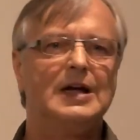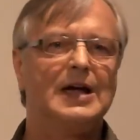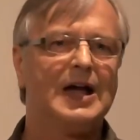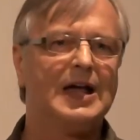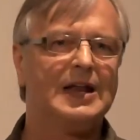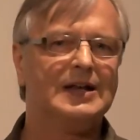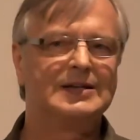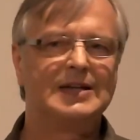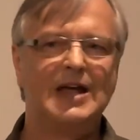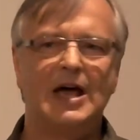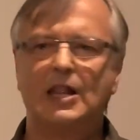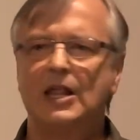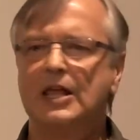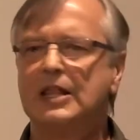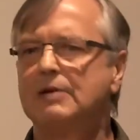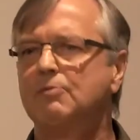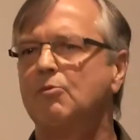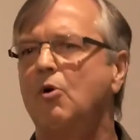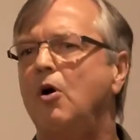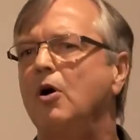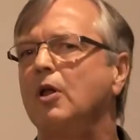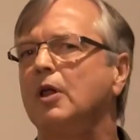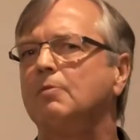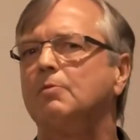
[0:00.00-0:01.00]
and telling them
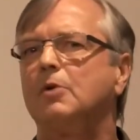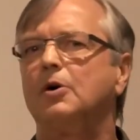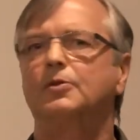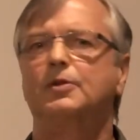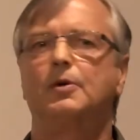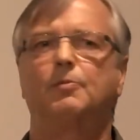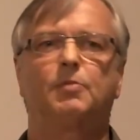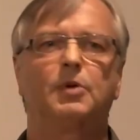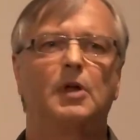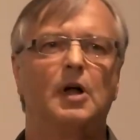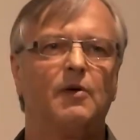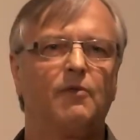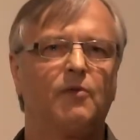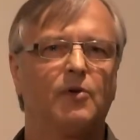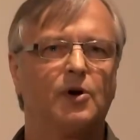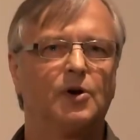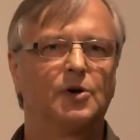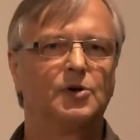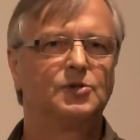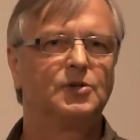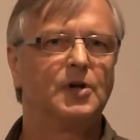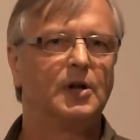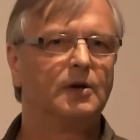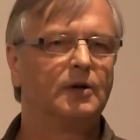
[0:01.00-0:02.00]
all about the
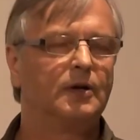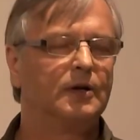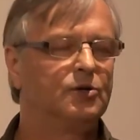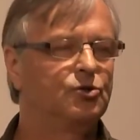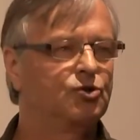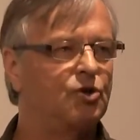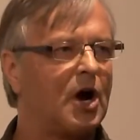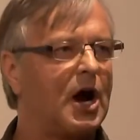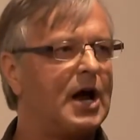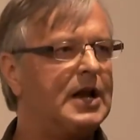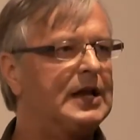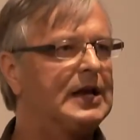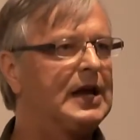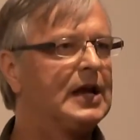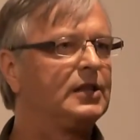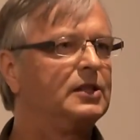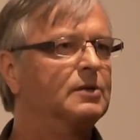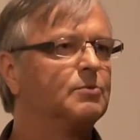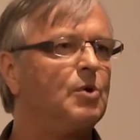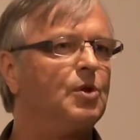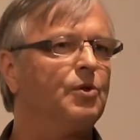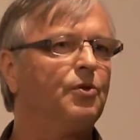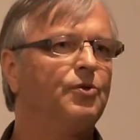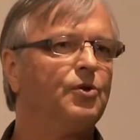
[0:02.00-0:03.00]
plovers and trying to get
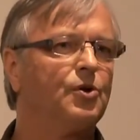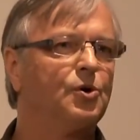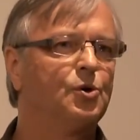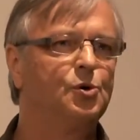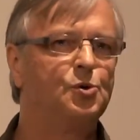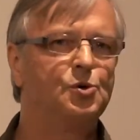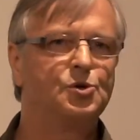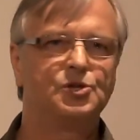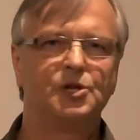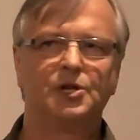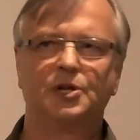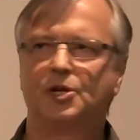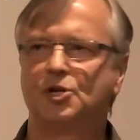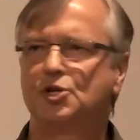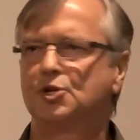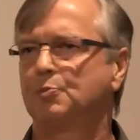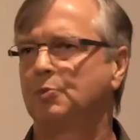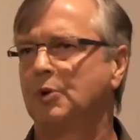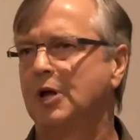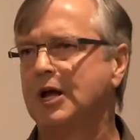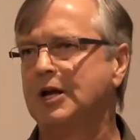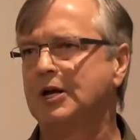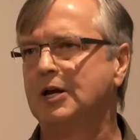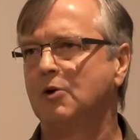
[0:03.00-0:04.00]
them enthused and
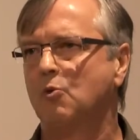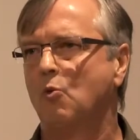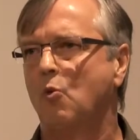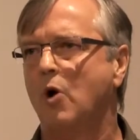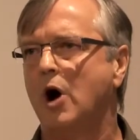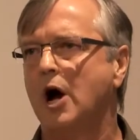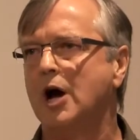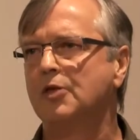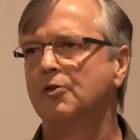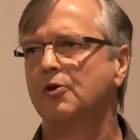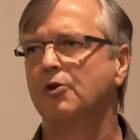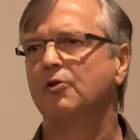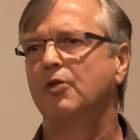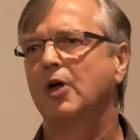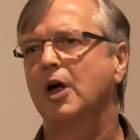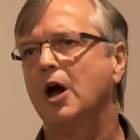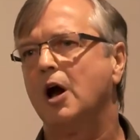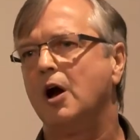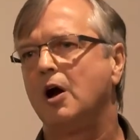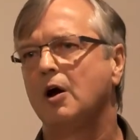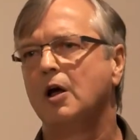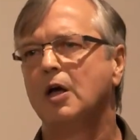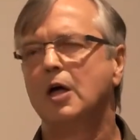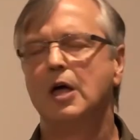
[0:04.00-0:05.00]
explaining why they're
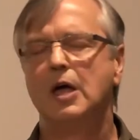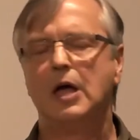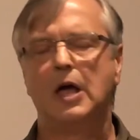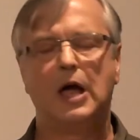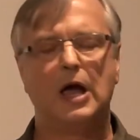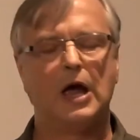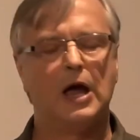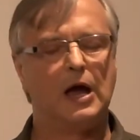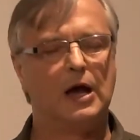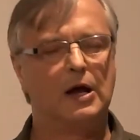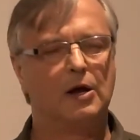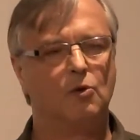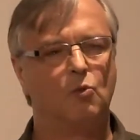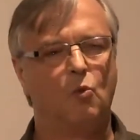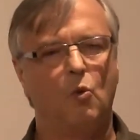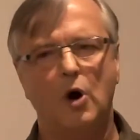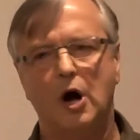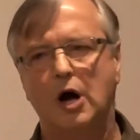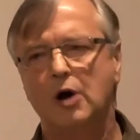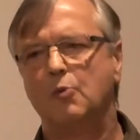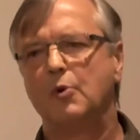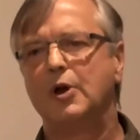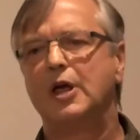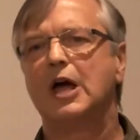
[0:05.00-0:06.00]
there and
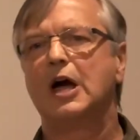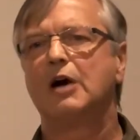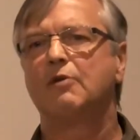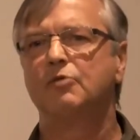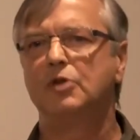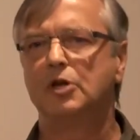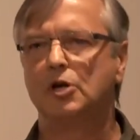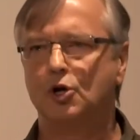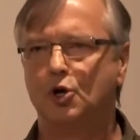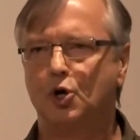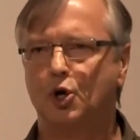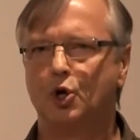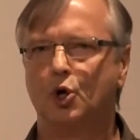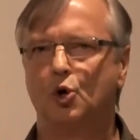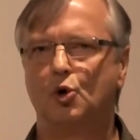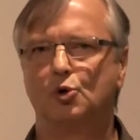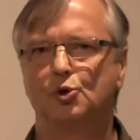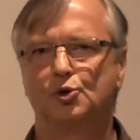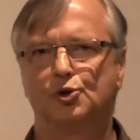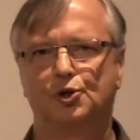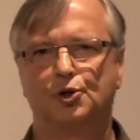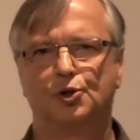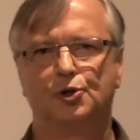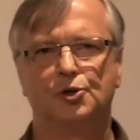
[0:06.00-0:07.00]
why we have the
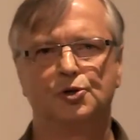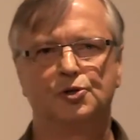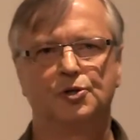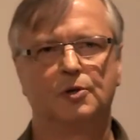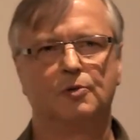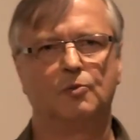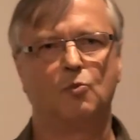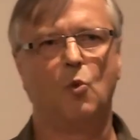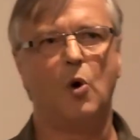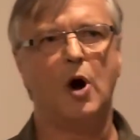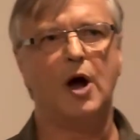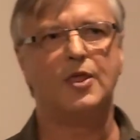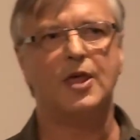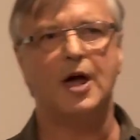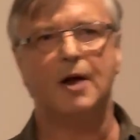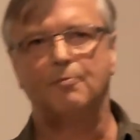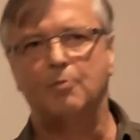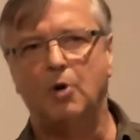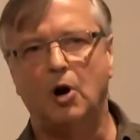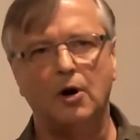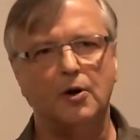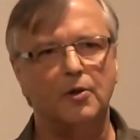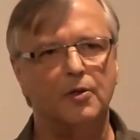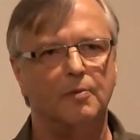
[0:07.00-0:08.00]
enclosures and why that
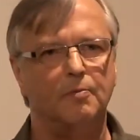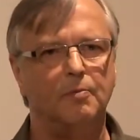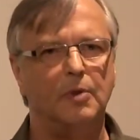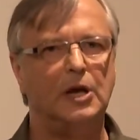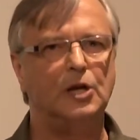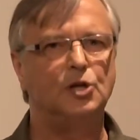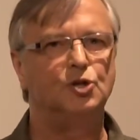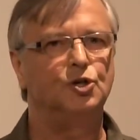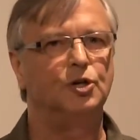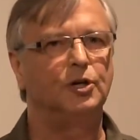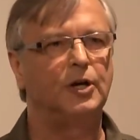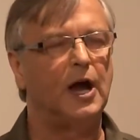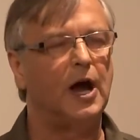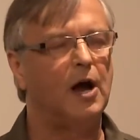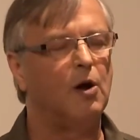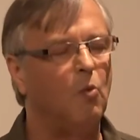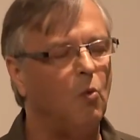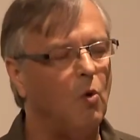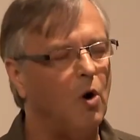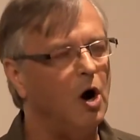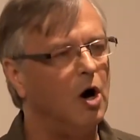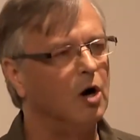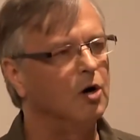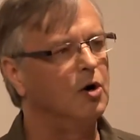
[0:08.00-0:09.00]
part of the beach you can't
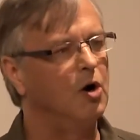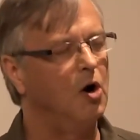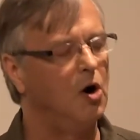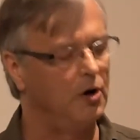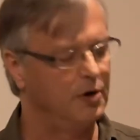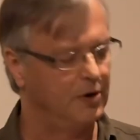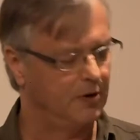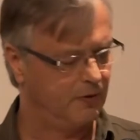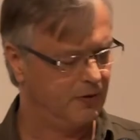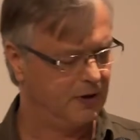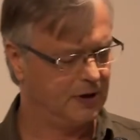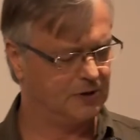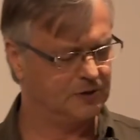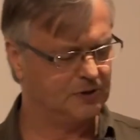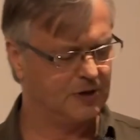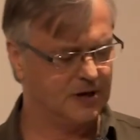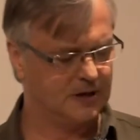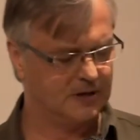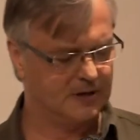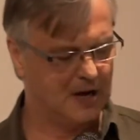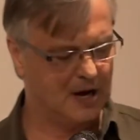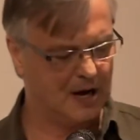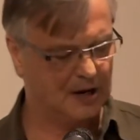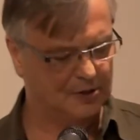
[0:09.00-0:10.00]
walk on and things
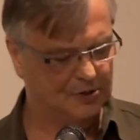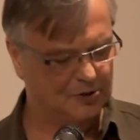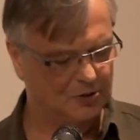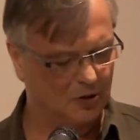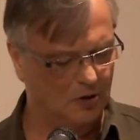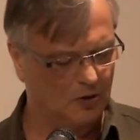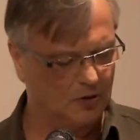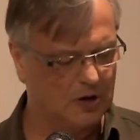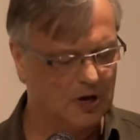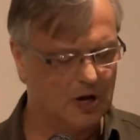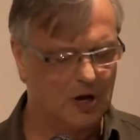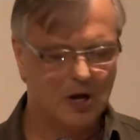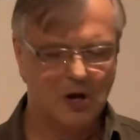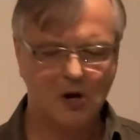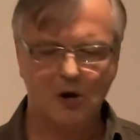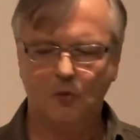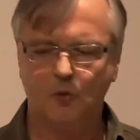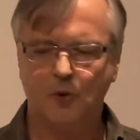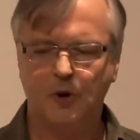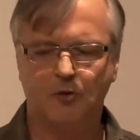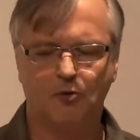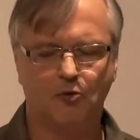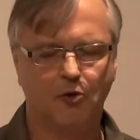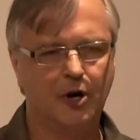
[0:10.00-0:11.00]
like that. So
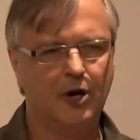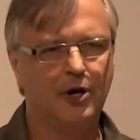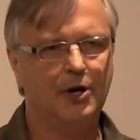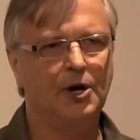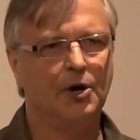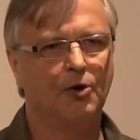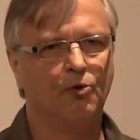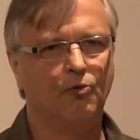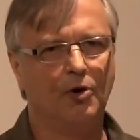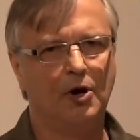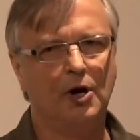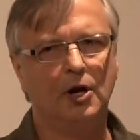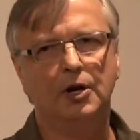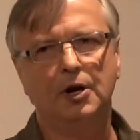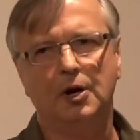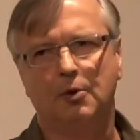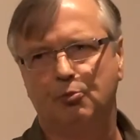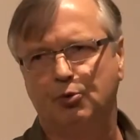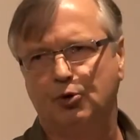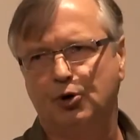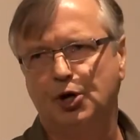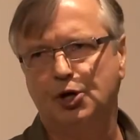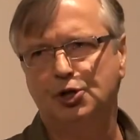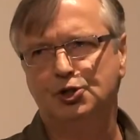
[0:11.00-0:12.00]
we really
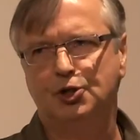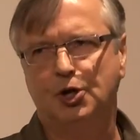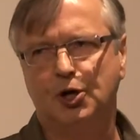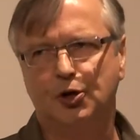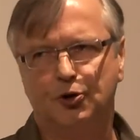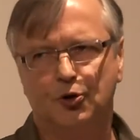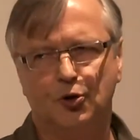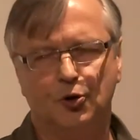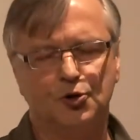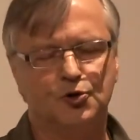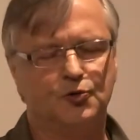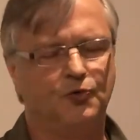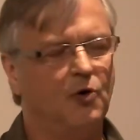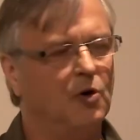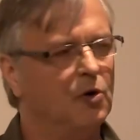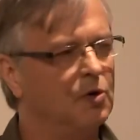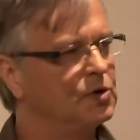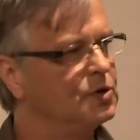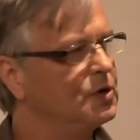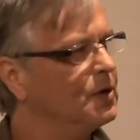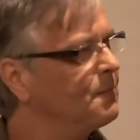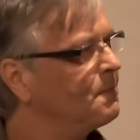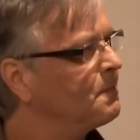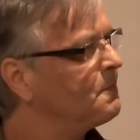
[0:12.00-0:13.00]
appreciate those
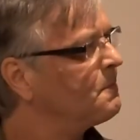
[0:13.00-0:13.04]
folks.